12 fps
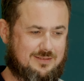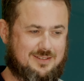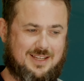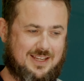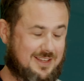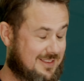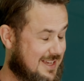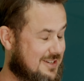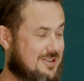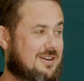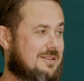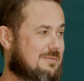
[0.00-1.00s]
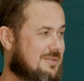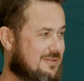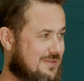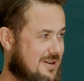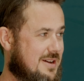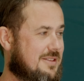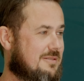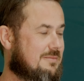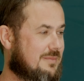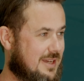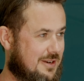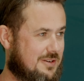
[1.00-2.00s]
Taking that time to find
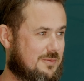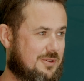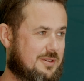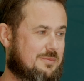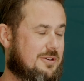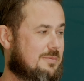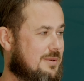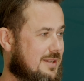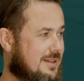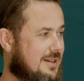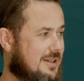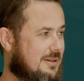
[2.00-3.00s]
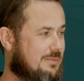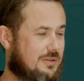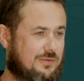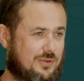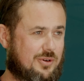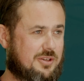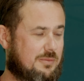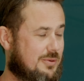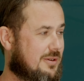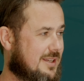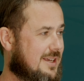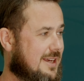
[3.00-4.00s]
them, get it to work properly before you're
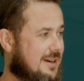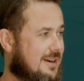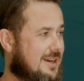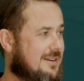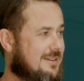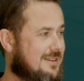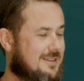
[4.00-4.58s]
pulling your hair